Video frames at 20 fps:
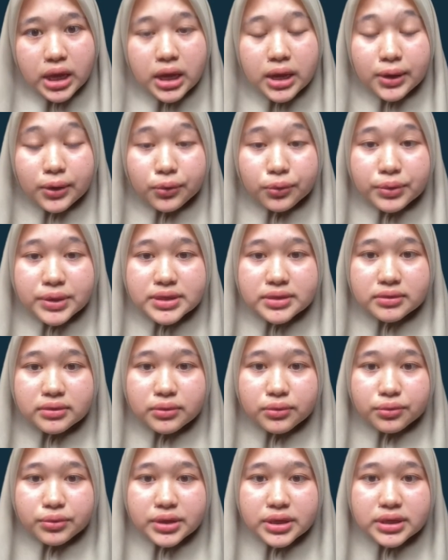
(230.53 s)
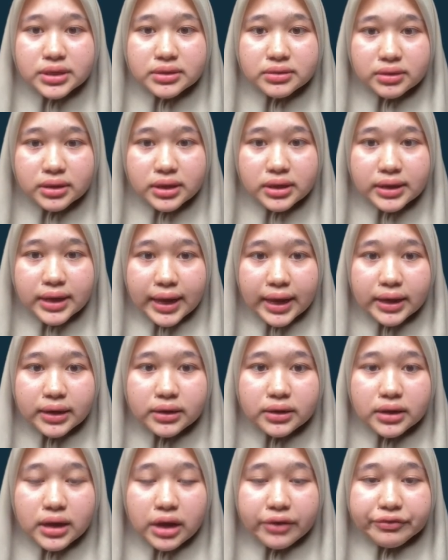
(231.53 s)
We see that
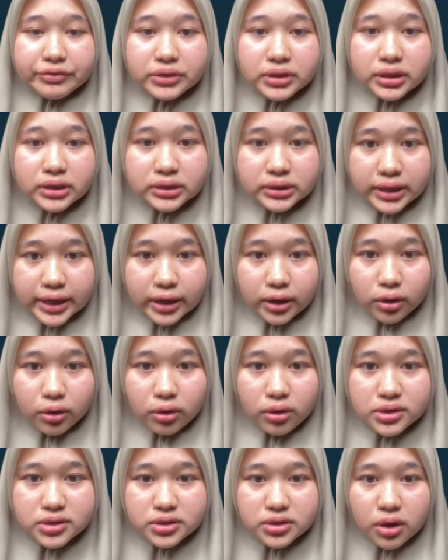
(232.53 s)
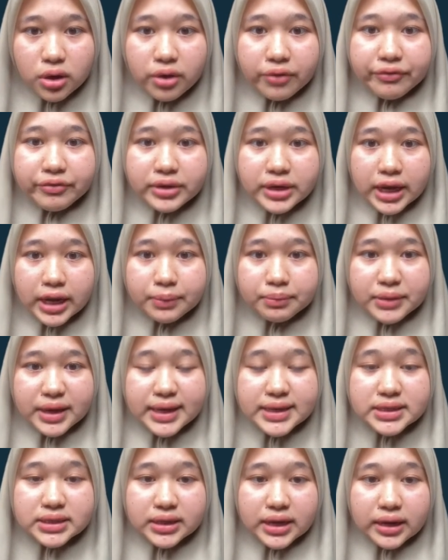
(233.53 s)
the after-tax cost of debt
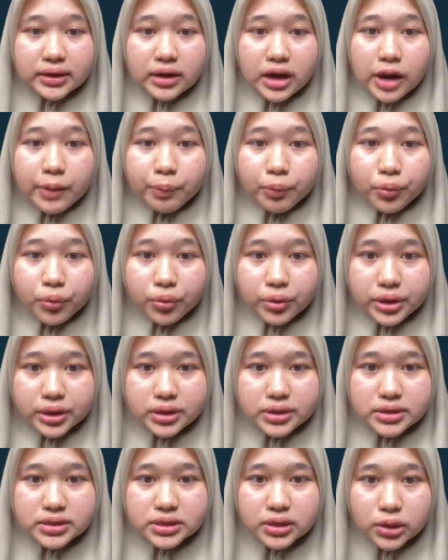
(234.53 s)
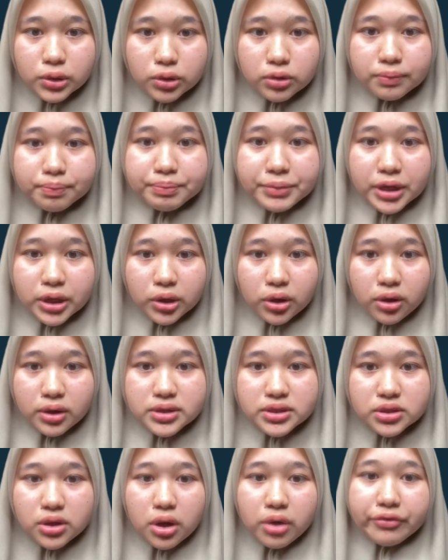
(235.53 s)
has an upward slope
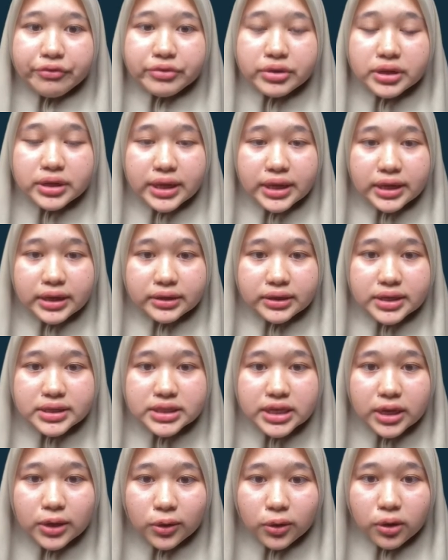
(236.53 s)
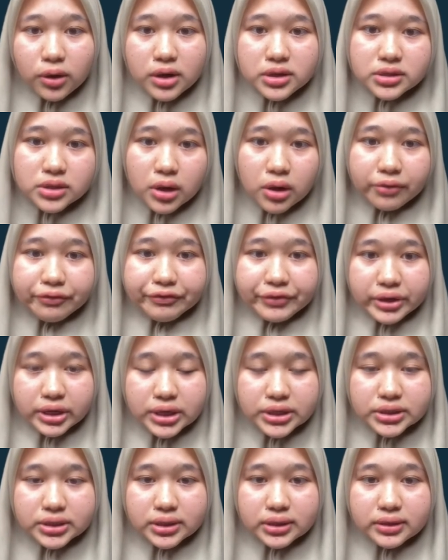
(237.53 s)
because of the increasing cost of
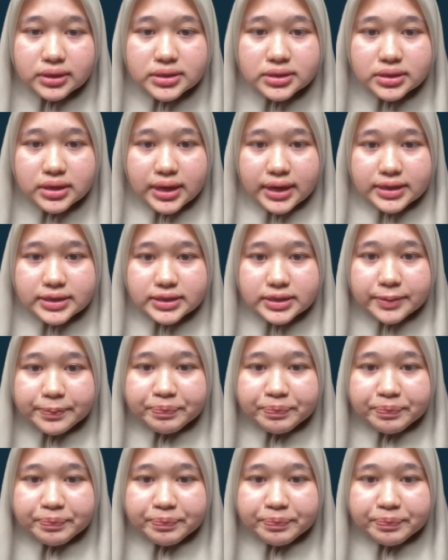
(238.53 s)
financial distress.